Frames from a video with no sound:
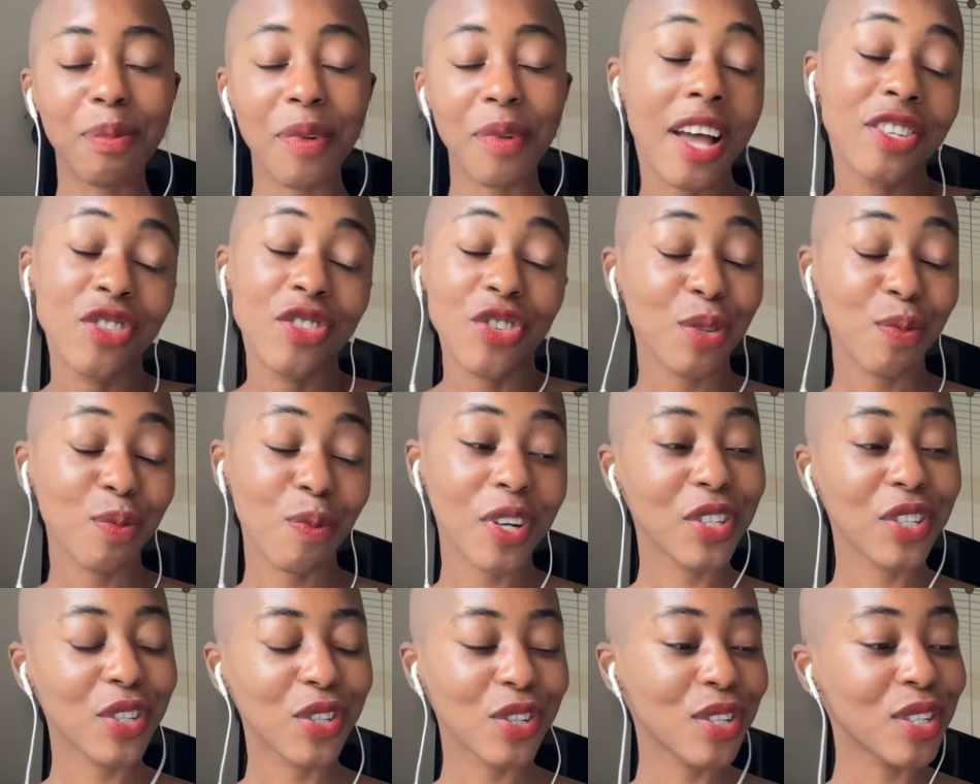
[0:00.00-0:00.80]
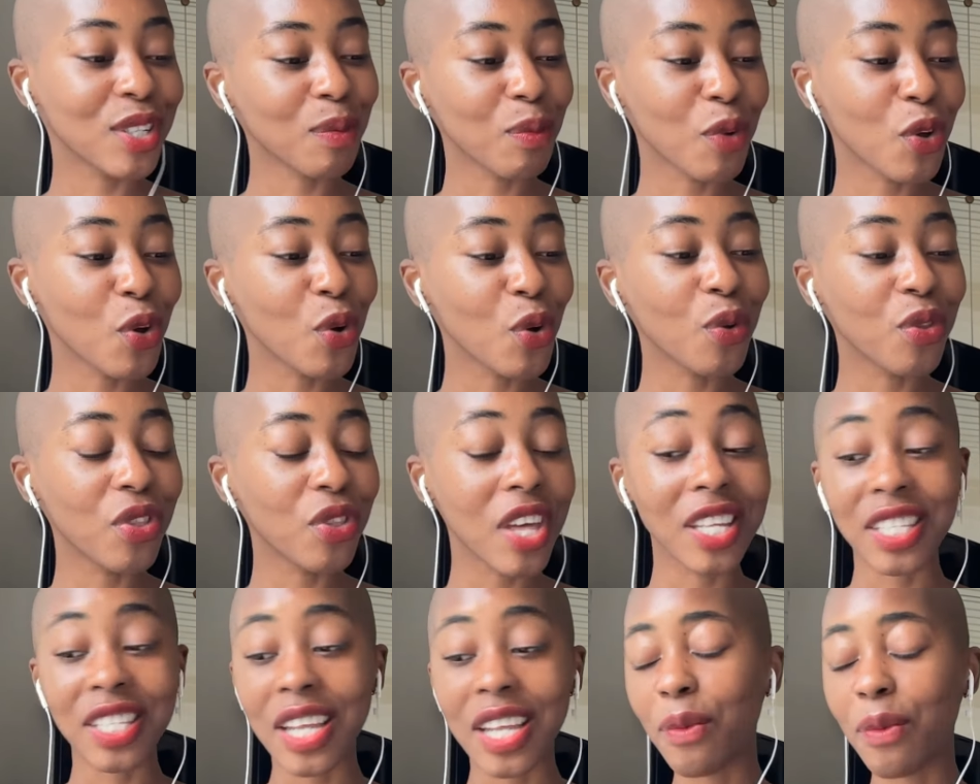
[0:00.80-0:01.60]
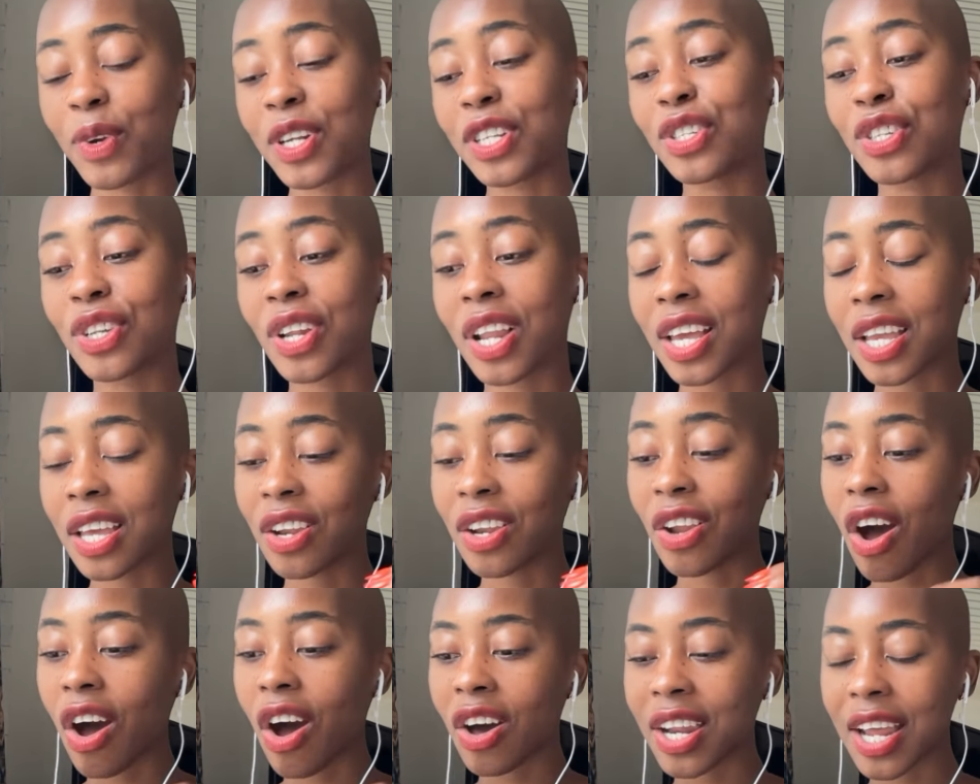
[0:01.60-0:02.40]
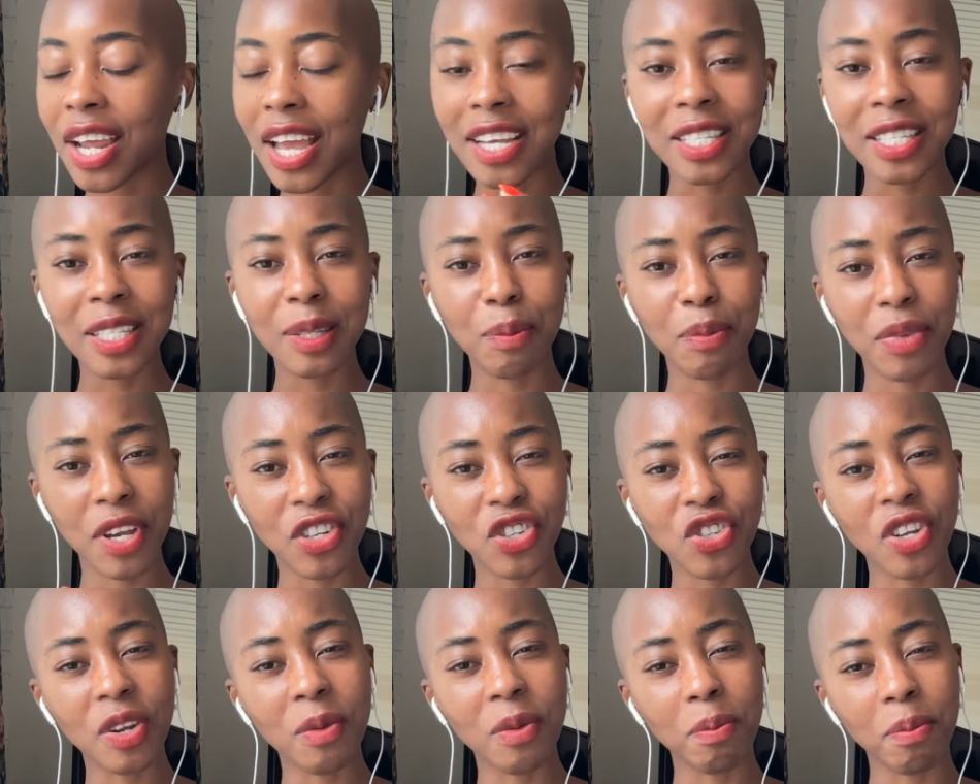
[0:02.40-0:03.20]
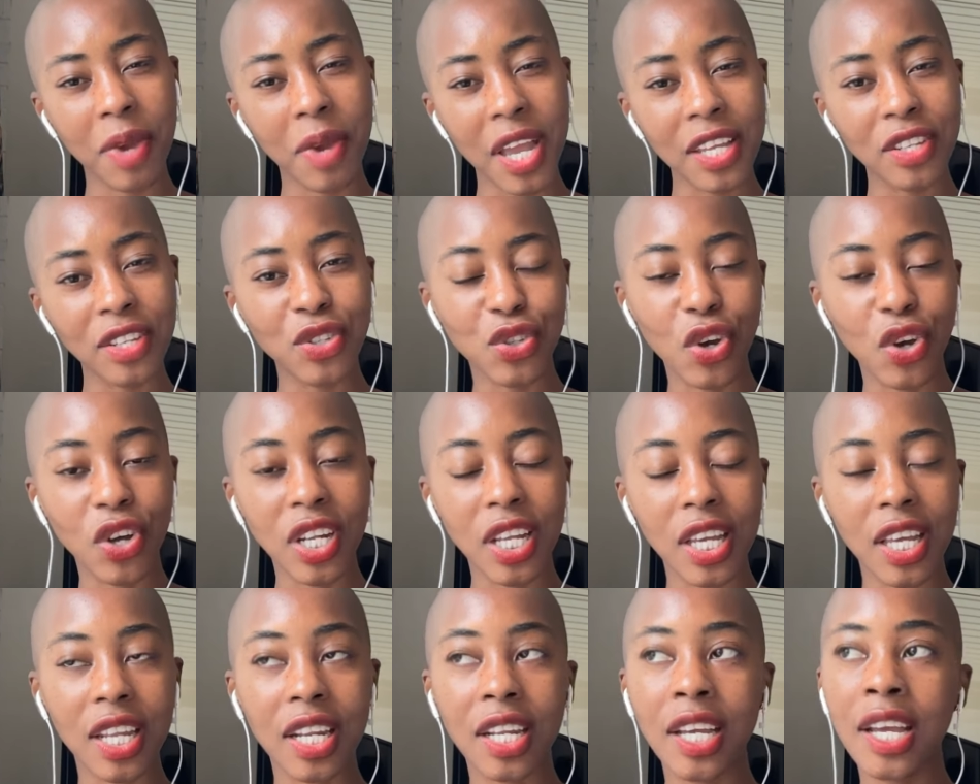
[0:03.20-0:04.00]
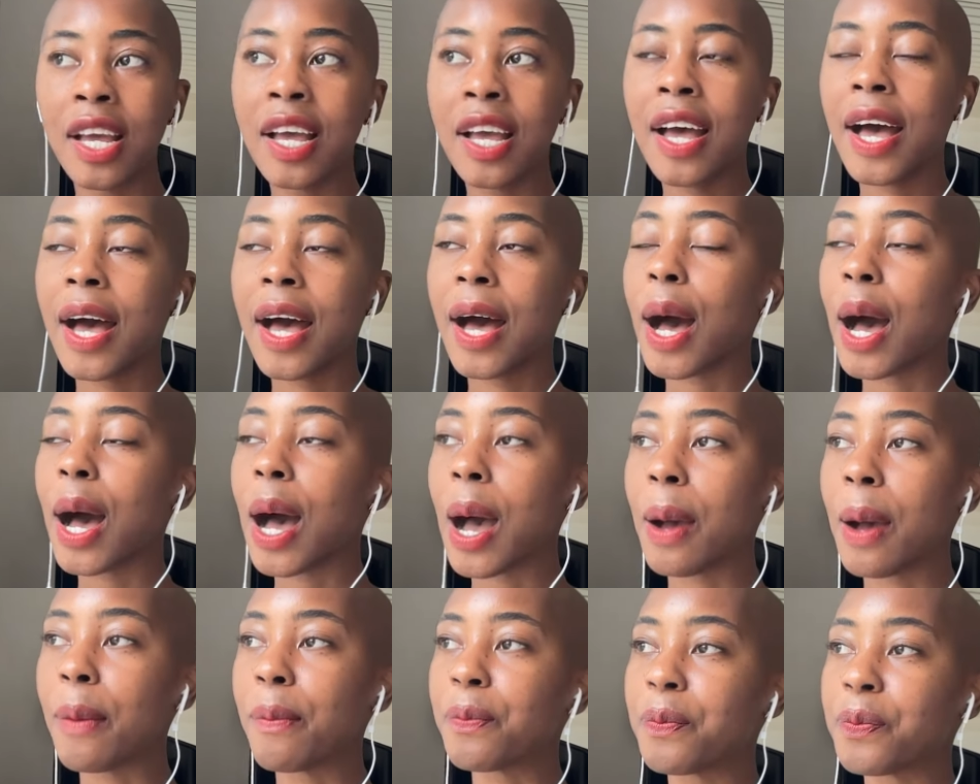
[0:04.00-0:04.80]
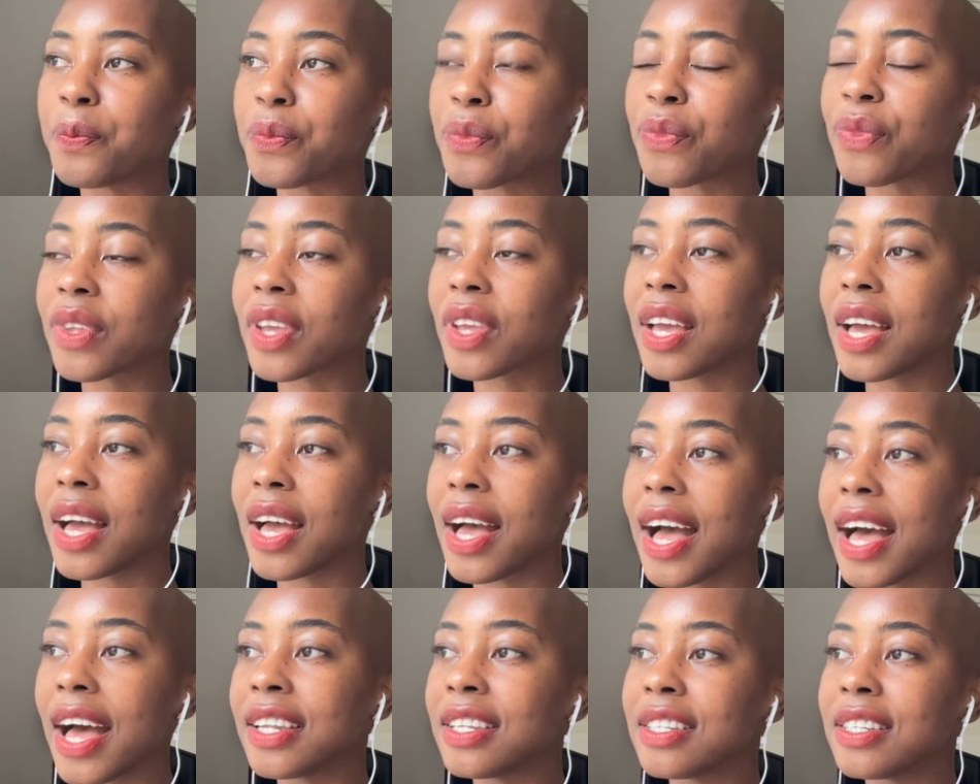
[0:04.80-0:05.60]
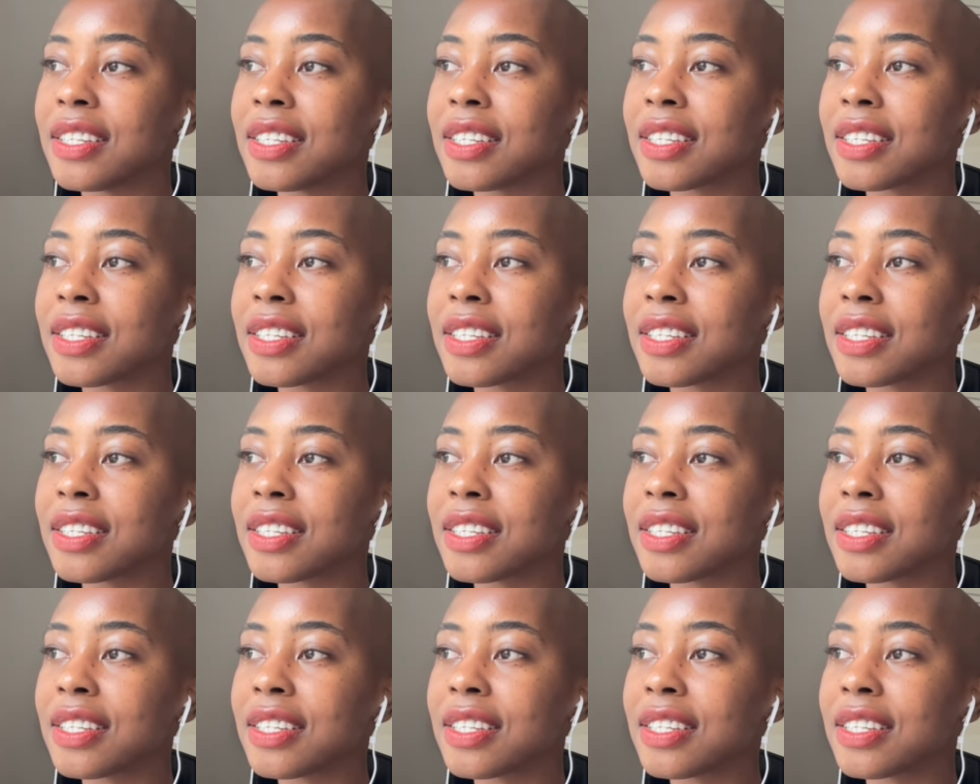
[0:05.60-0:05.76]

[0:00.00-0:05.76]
I just want to do some cool things. I want to do like an art exhibition based on it. Um, and